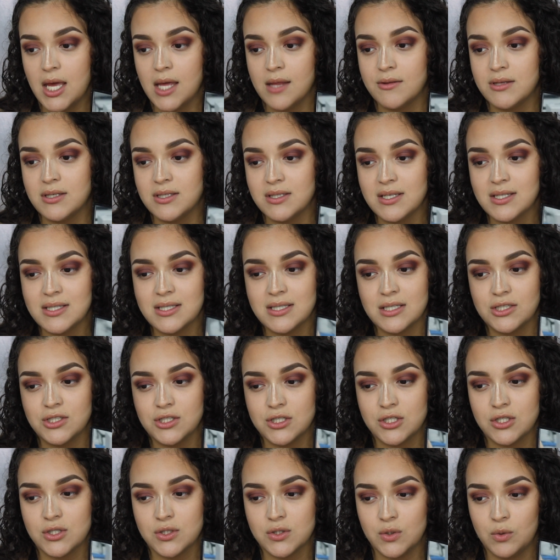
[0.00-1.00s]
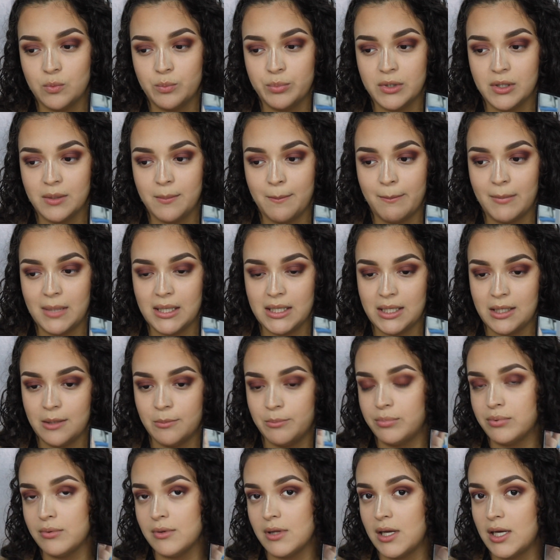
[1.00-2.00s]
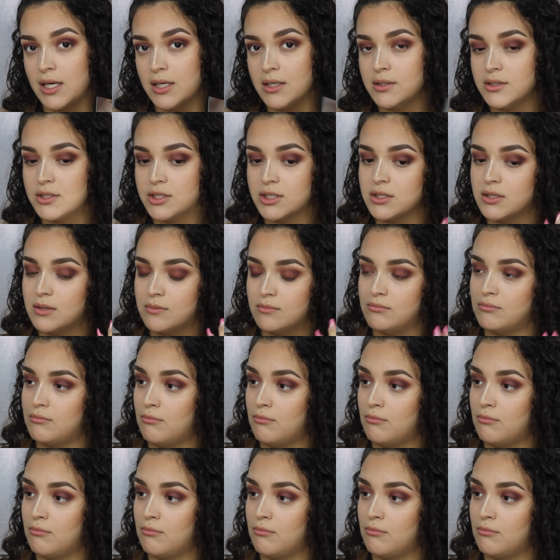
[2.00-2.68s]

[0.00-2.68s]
This is such a super mini blush.